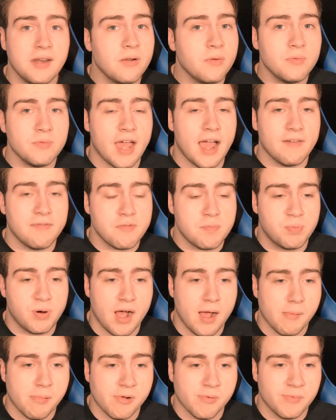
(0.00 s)
I don't
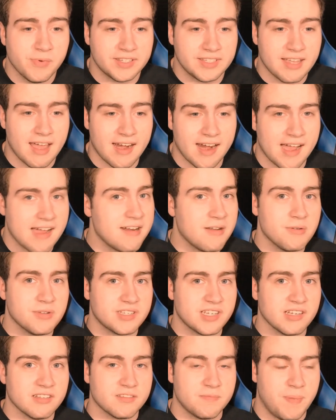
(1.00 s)
have a problem with that. I
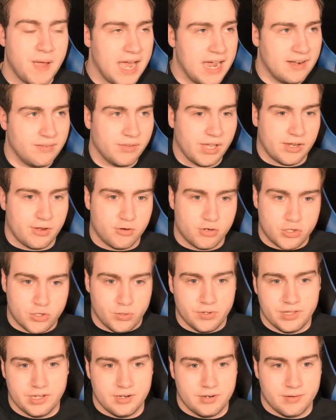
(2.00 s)
know it sounds bad.
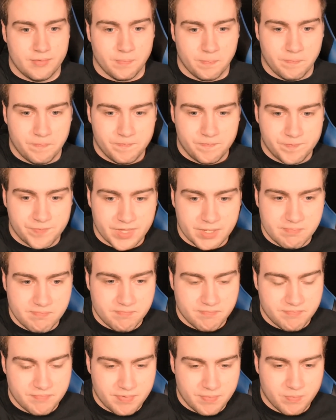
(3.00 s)
Like, sure, they're
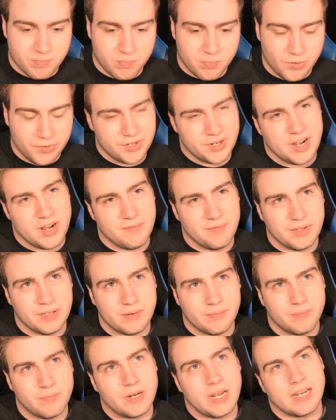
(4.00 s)

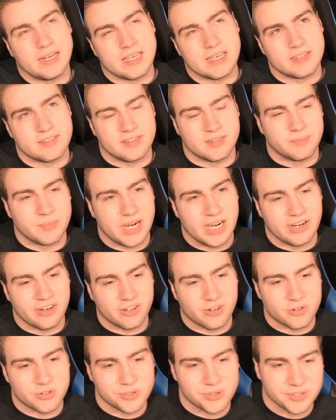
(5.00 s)
not really, I guess they're
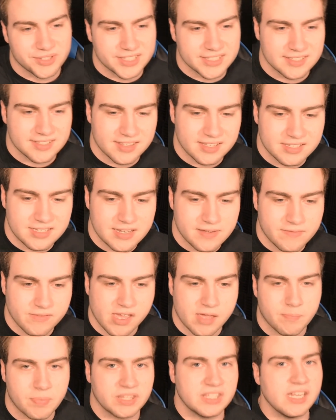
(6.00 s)
mind controlled into the
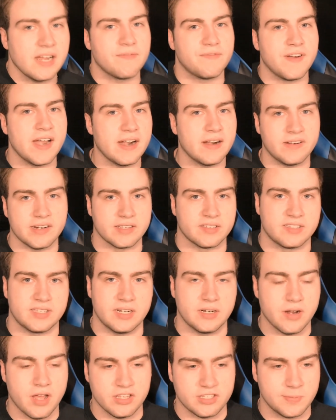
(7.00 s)
TVA, but they're
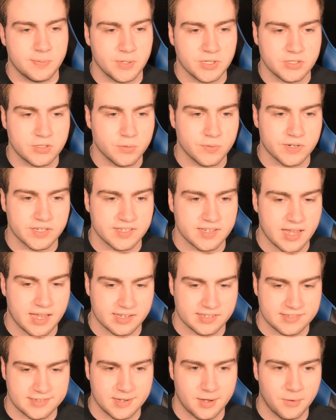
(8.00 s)
variants. They're not supposed to
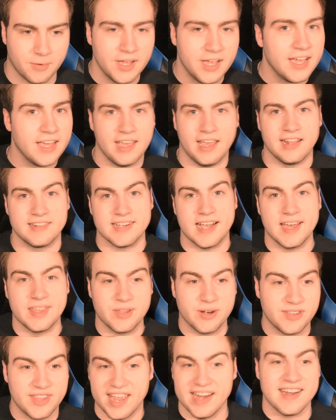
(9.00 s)
exist. So it's
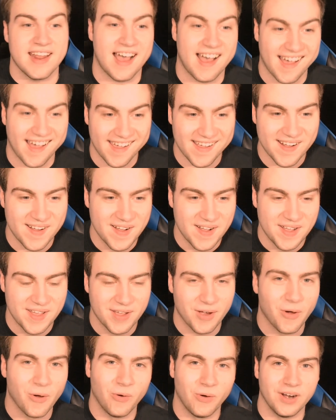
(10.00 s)
either they die
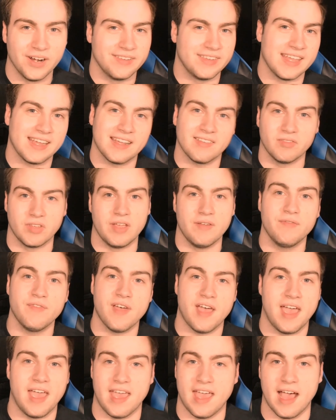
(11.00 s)
or they can
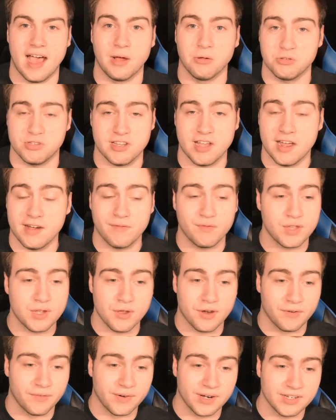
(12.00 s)
live outside
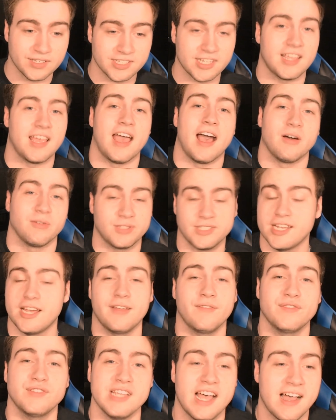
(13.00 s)
of the universe,
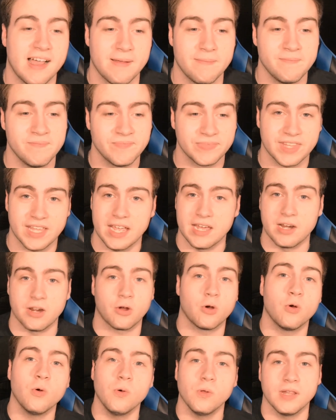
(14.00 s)
outside of time,
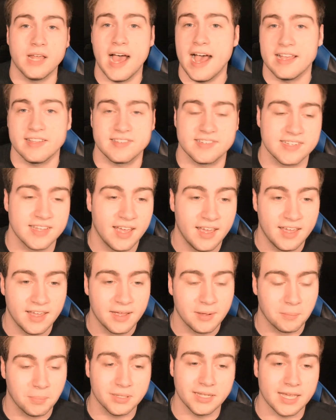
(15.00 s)
in a cool ass
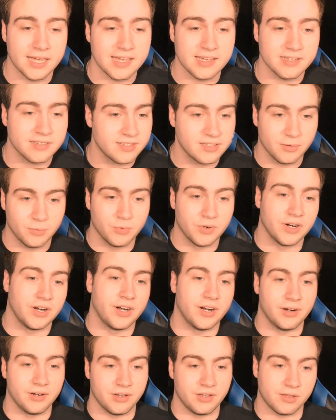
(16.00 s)
place
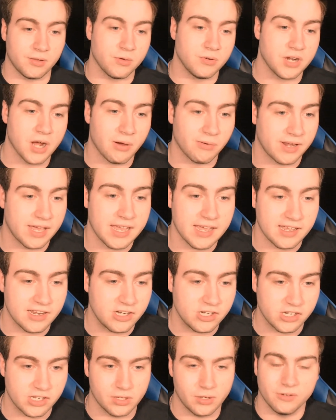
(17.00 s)
where you don't
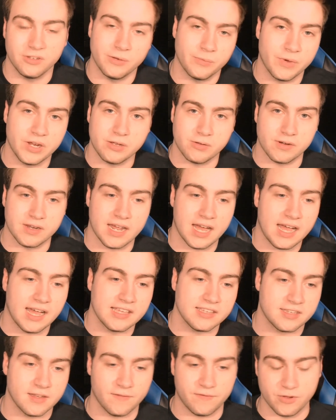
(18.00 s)
age, and the only way you can
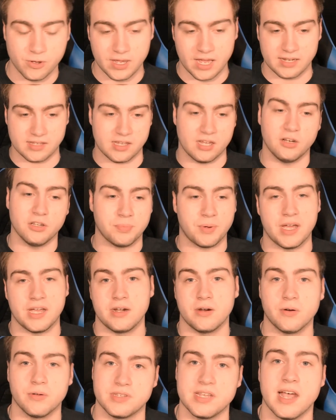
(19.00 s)
die is if you get
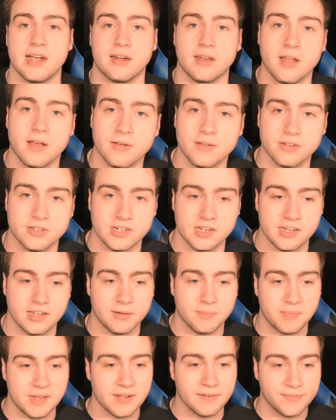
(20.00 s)
killed by your own
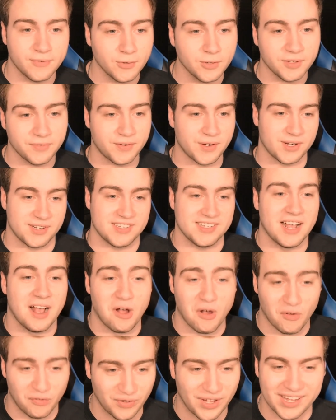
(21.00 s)
technology and be a fool of
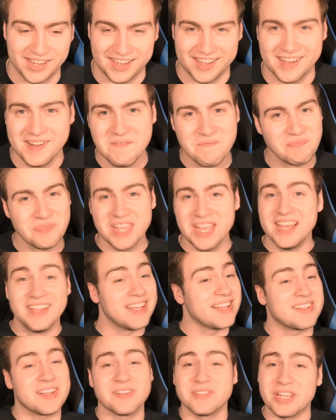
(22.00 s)
yourself. Like,
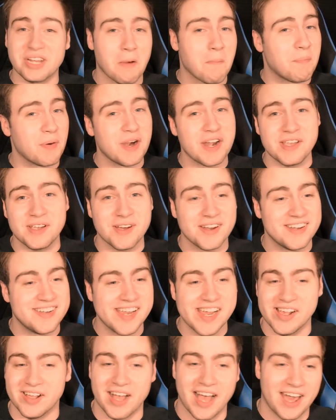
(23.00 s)
that sounds like a pretty
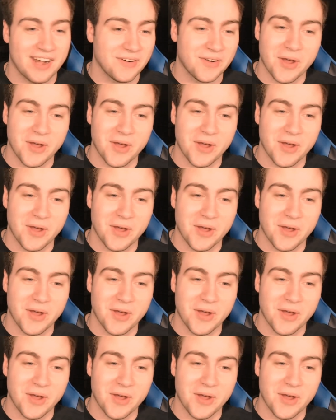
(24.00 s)
good deal.